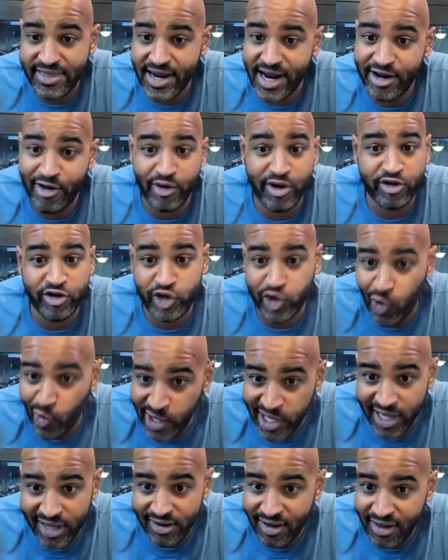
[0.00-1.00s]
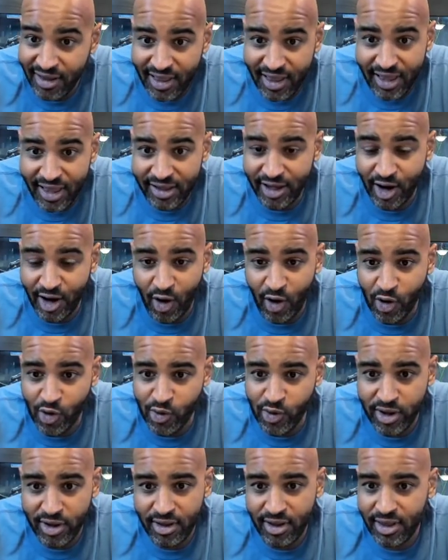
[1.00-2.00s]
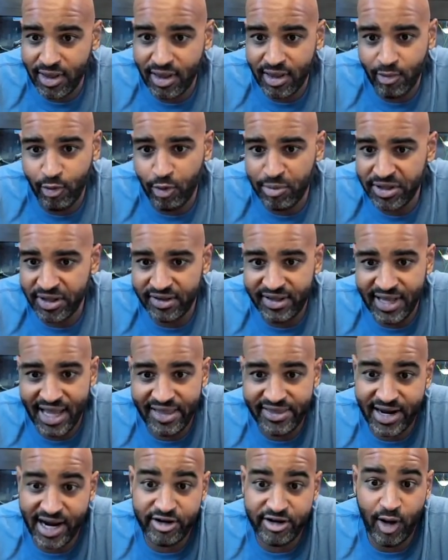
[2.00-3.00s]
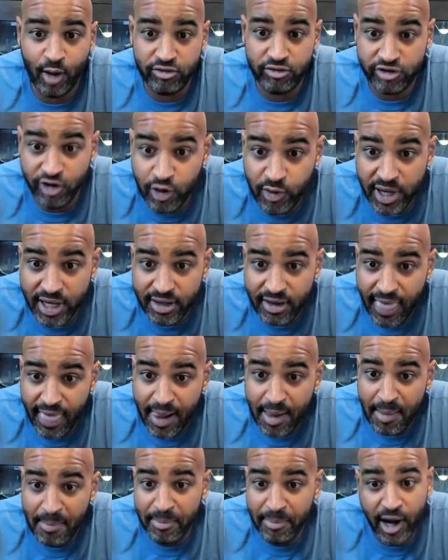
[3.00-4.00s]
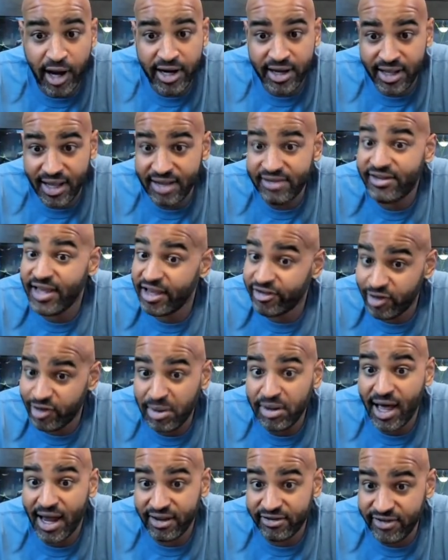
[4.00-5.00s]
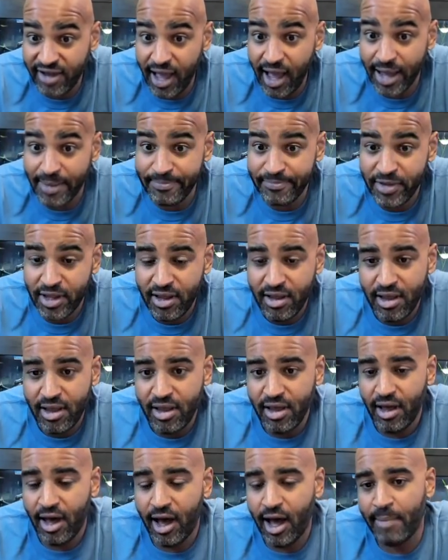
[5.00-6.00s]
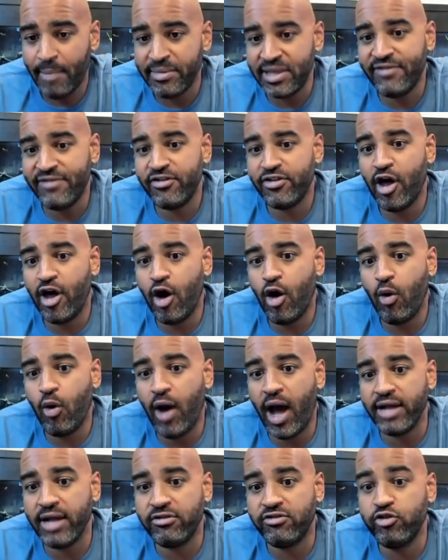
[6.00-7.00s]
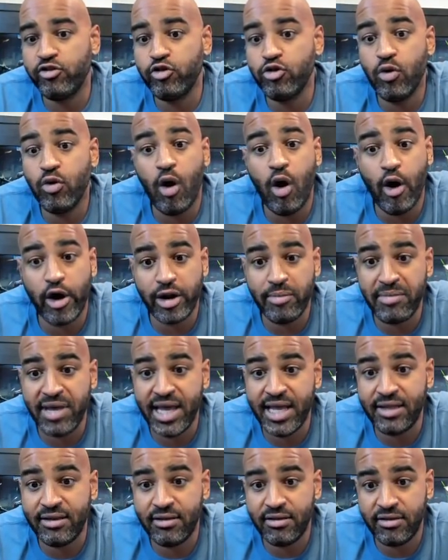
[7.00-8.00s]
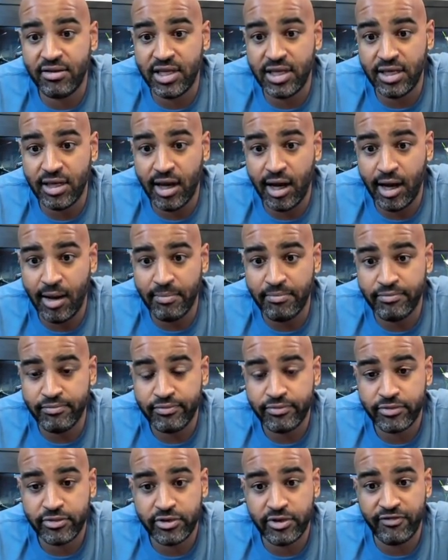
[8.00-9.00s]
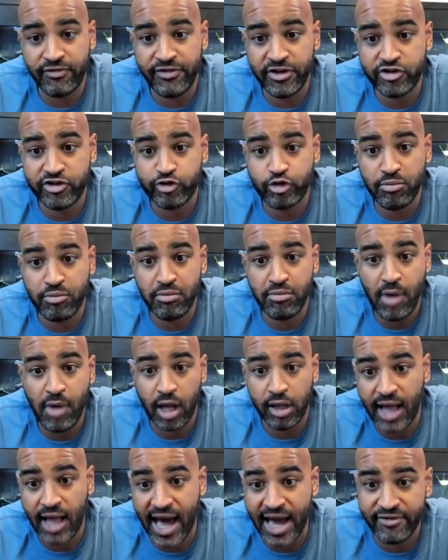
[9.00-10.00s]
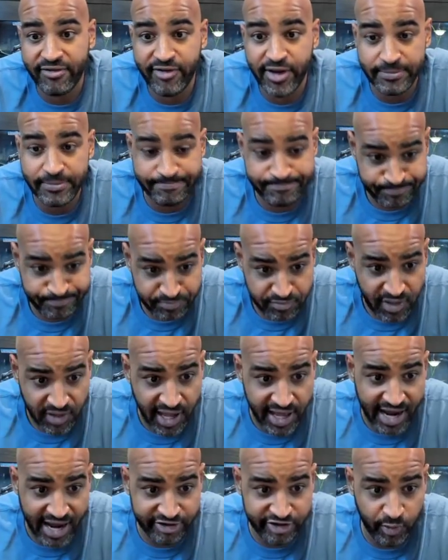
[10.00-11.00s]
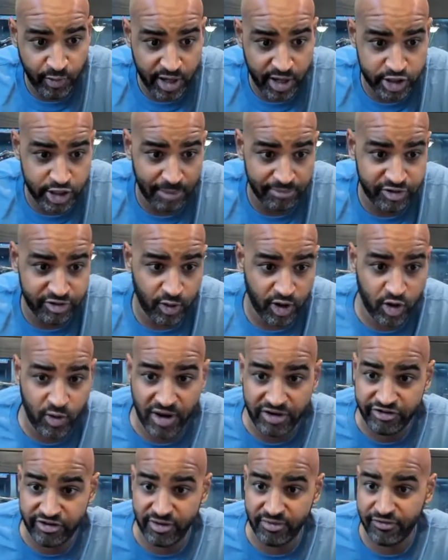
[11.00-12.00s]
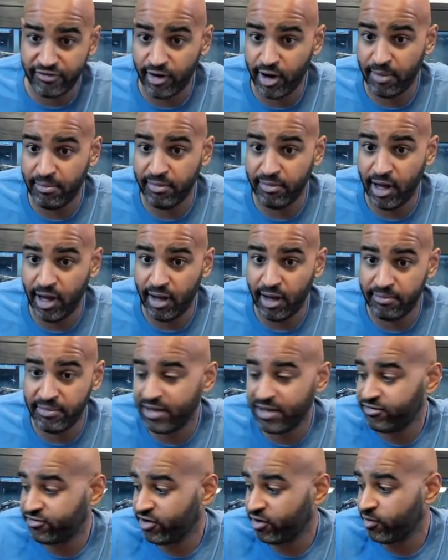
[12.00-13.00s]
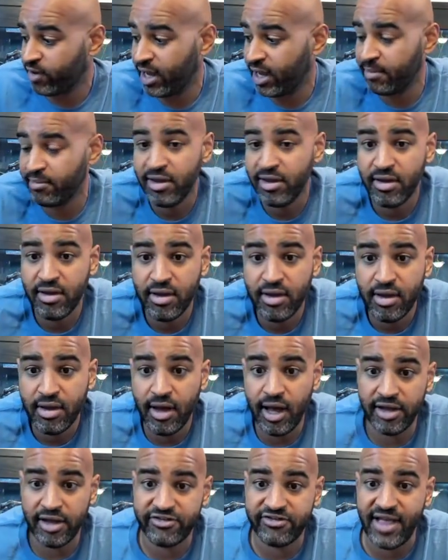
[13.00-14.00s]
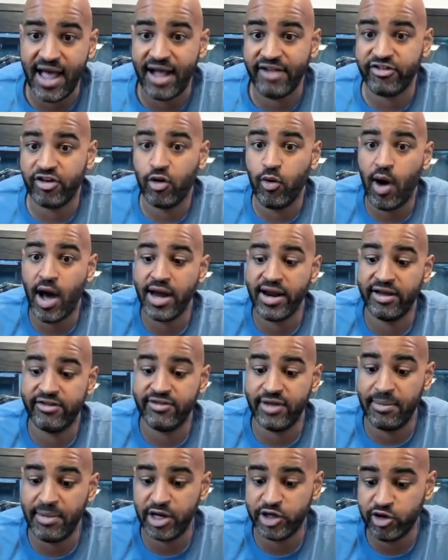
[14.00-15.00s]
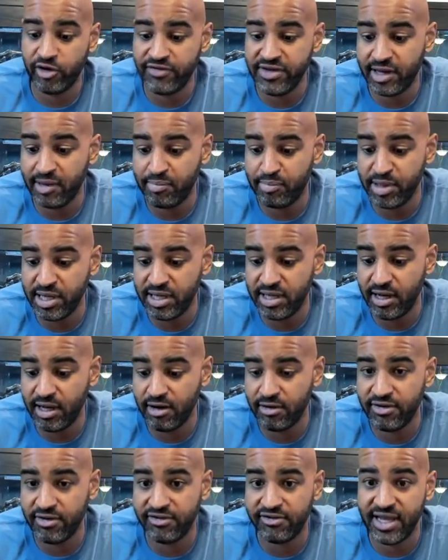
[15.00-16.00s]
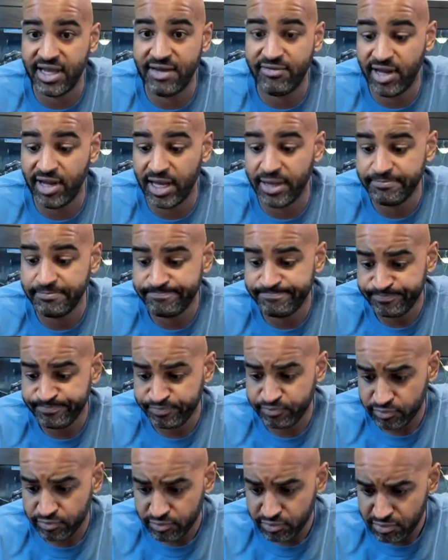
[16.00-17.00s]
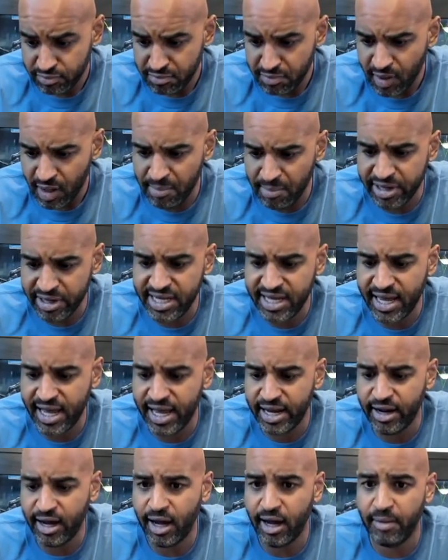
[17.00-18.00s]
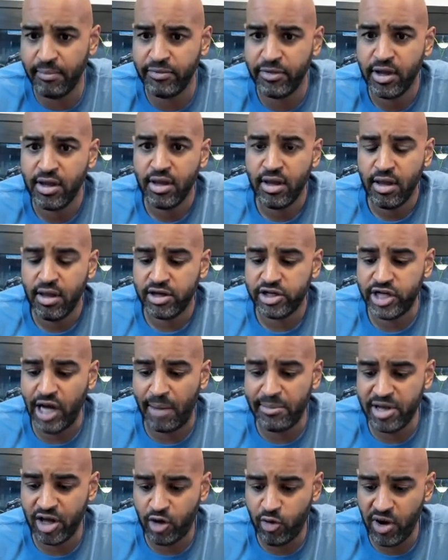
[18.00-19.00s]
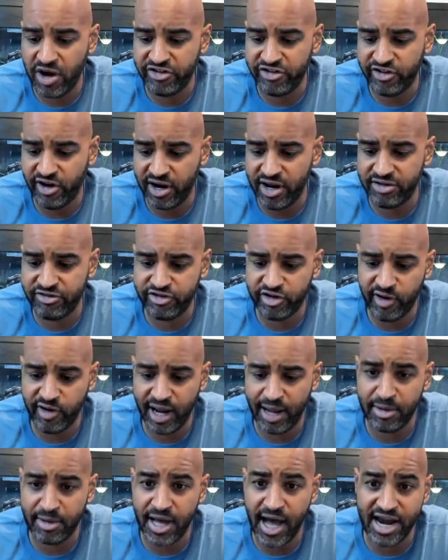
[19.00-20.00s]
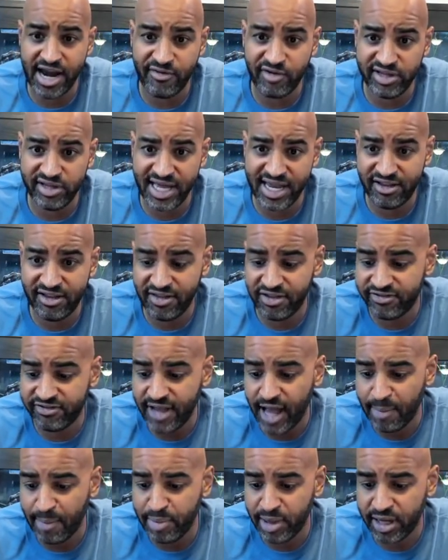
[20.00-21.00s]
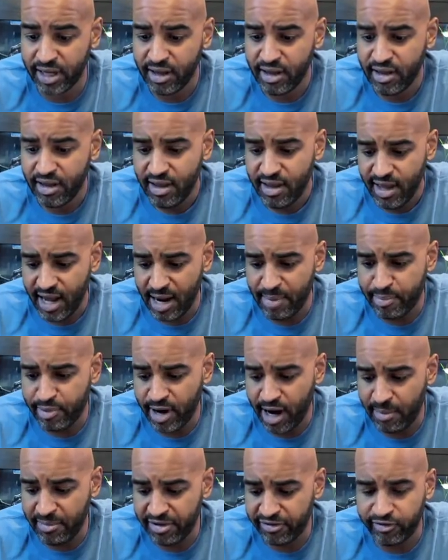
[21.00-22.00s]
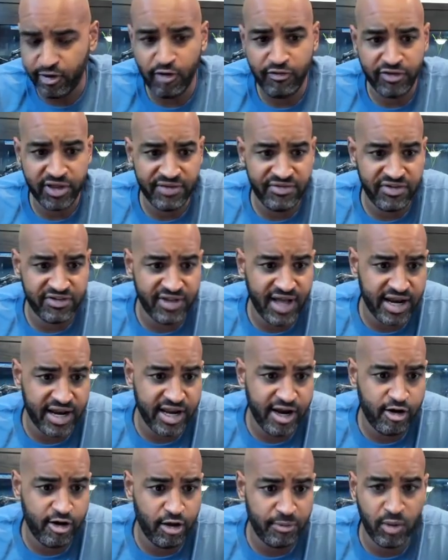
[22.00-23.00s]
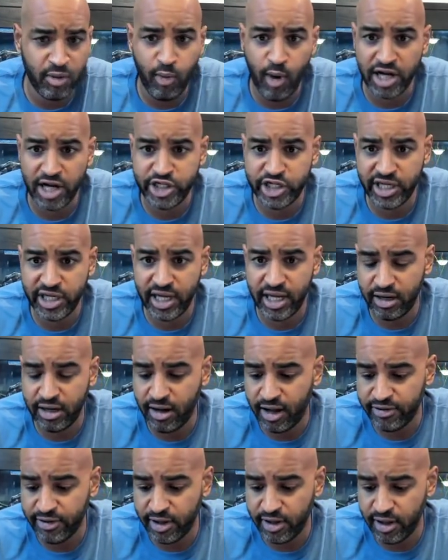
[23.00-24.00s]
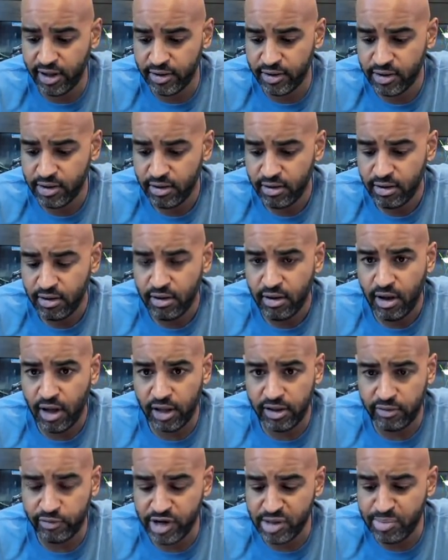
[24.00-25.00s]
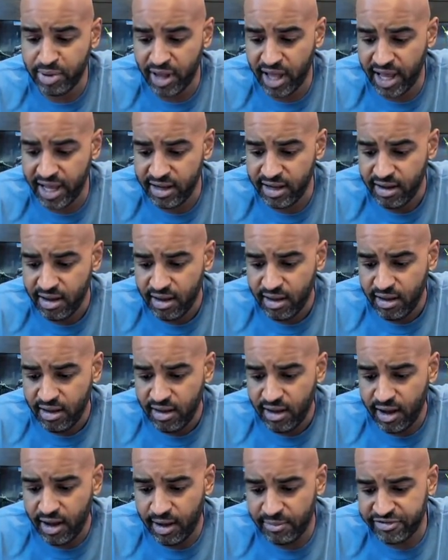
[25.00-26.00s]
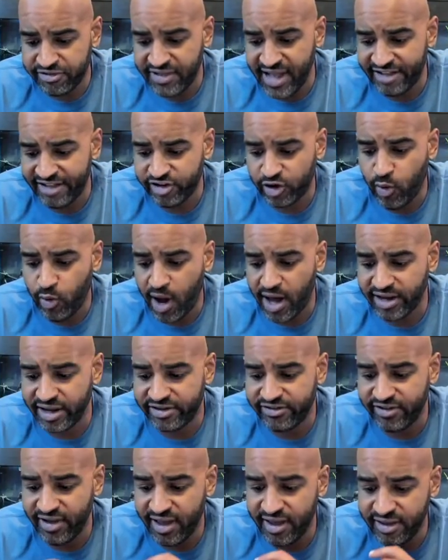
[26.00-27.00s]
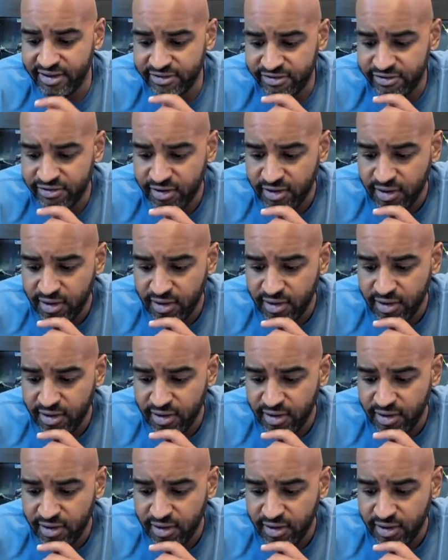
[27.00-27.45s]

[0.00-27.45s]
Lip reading: I don't enjoy it, will be the day that I don't do it, but it takes up a lot of time. Even though I do automate the fish room, a lot of it, and actually want to jump to a question from Instagram, Stats Aquatics. I'm not sure if he can be here this evening, but he had shot me a question on Instagram kind of related to this topic. And I promised, hopefully if he's not here, he'll be watching it on the replay. Stats Aquatic says,